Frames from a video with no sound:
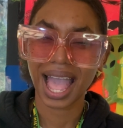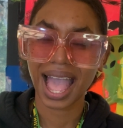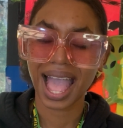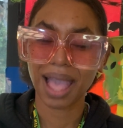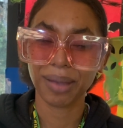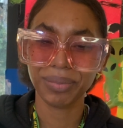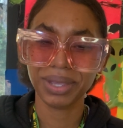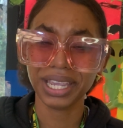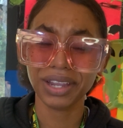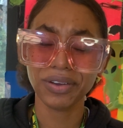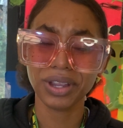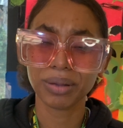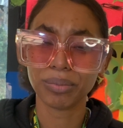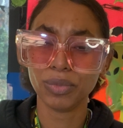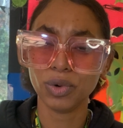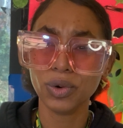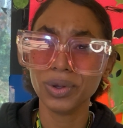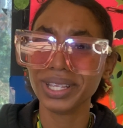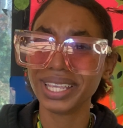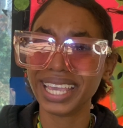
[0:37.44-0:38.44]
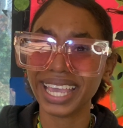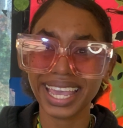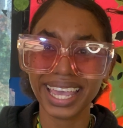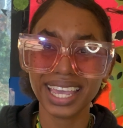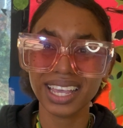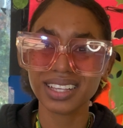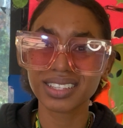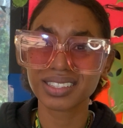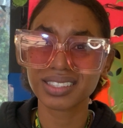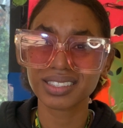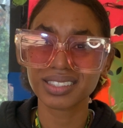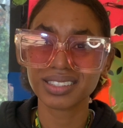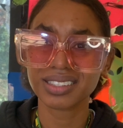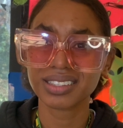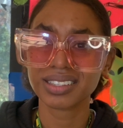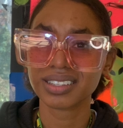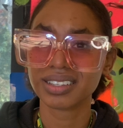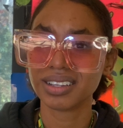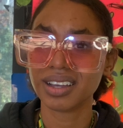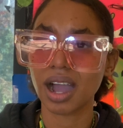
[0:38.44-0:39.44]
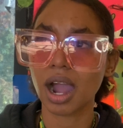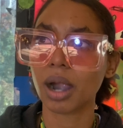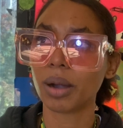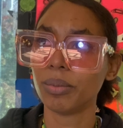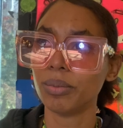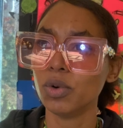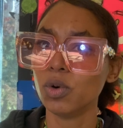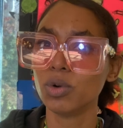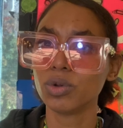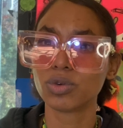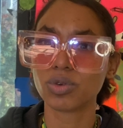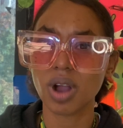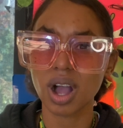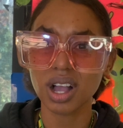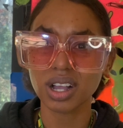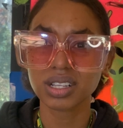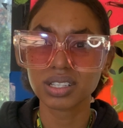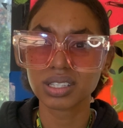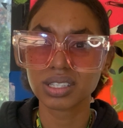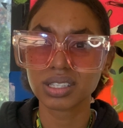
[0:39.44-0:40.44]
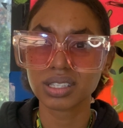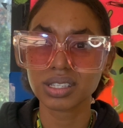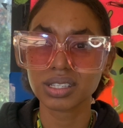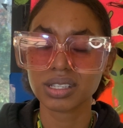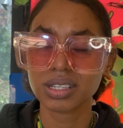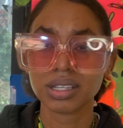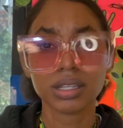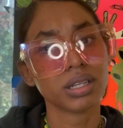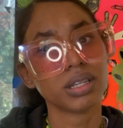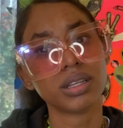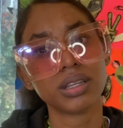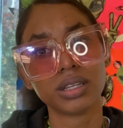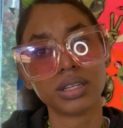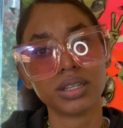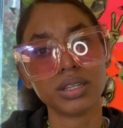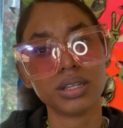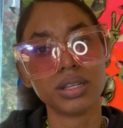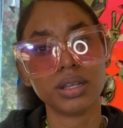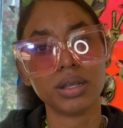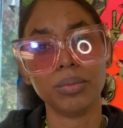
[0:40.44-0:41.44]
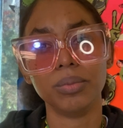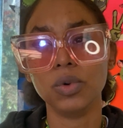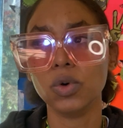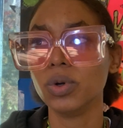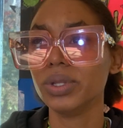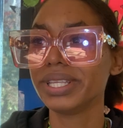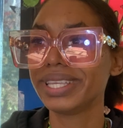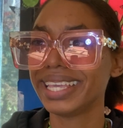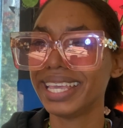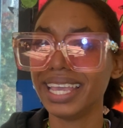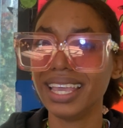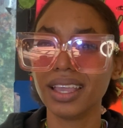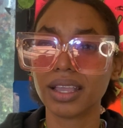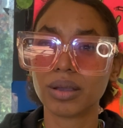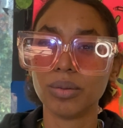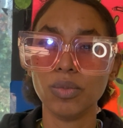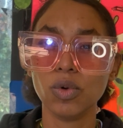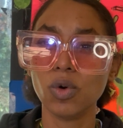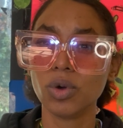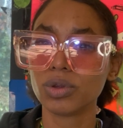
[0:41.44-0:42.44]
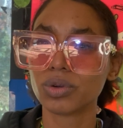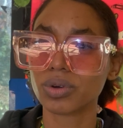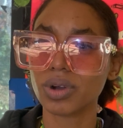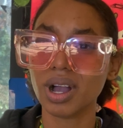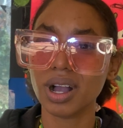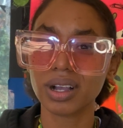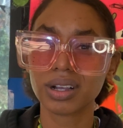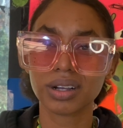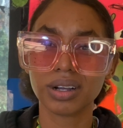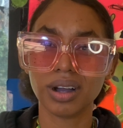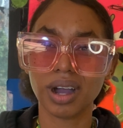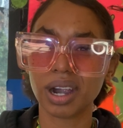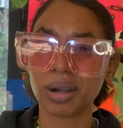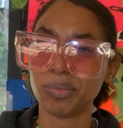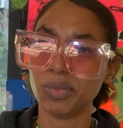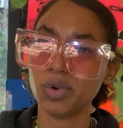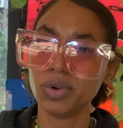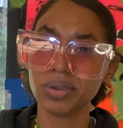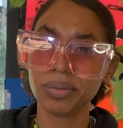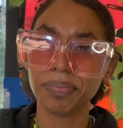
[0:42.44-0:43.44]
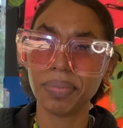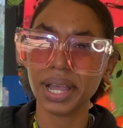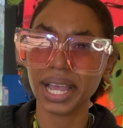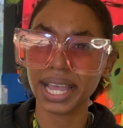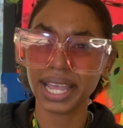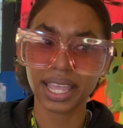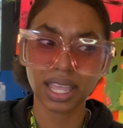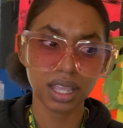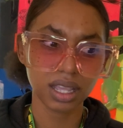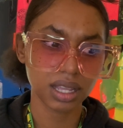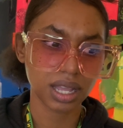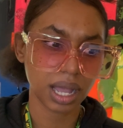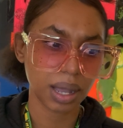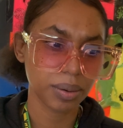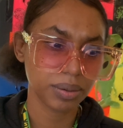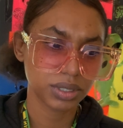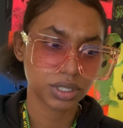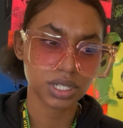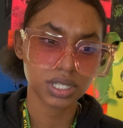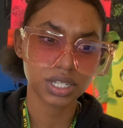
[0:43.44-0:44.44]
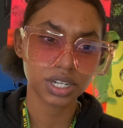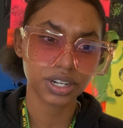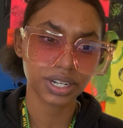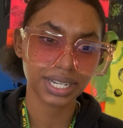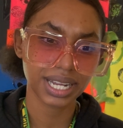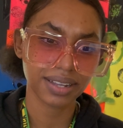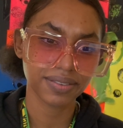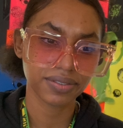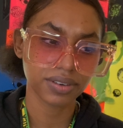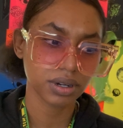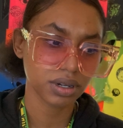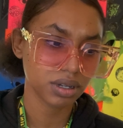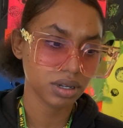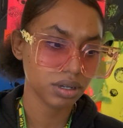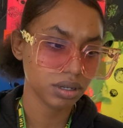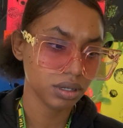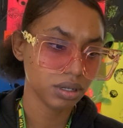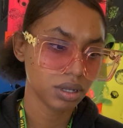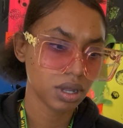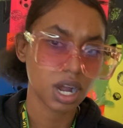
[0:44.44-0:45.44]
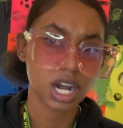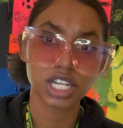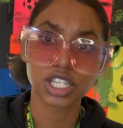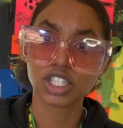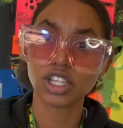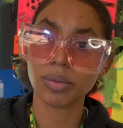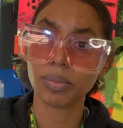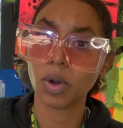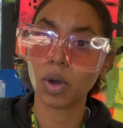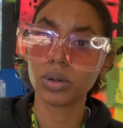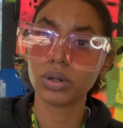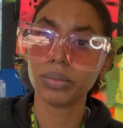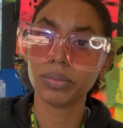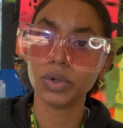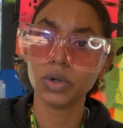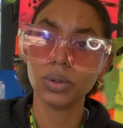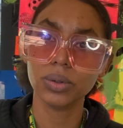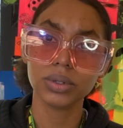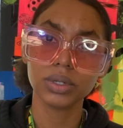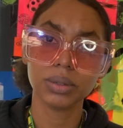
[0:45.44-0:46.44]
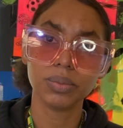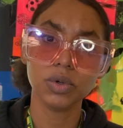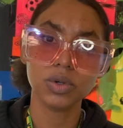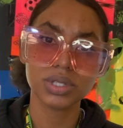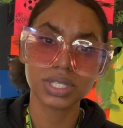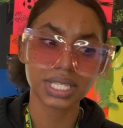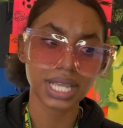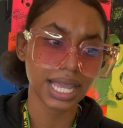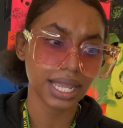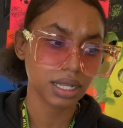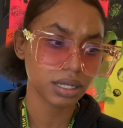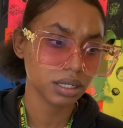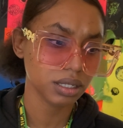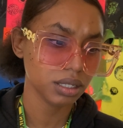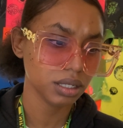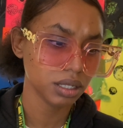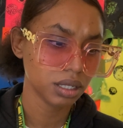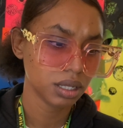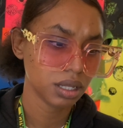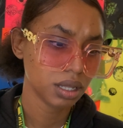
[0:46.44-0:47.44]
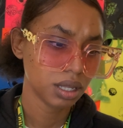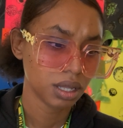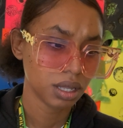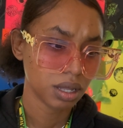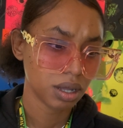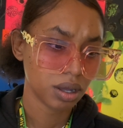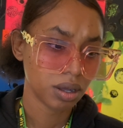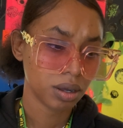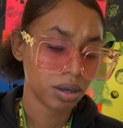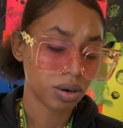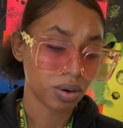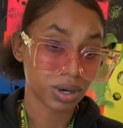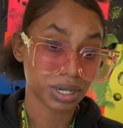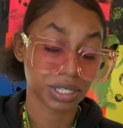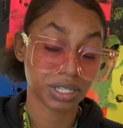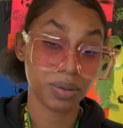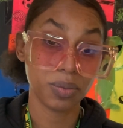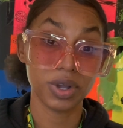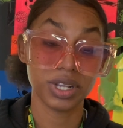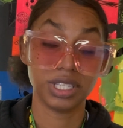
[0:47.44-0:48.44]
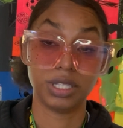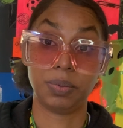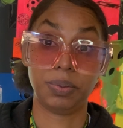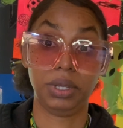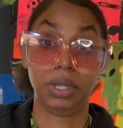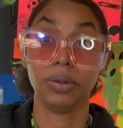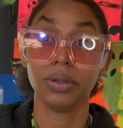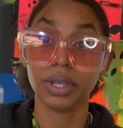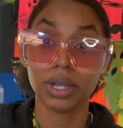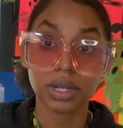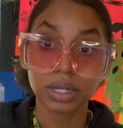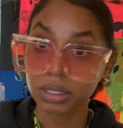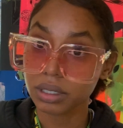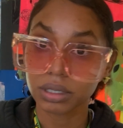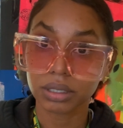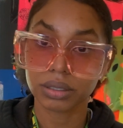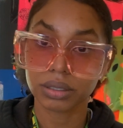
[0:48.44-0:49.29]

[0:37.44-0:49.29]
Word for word: I'm hearing mooncakes or moon rocks. moon cake, moon rock, or moon pie. I've just heard that, Virgo. Or something about the moon, the moon cycle, or someone's period.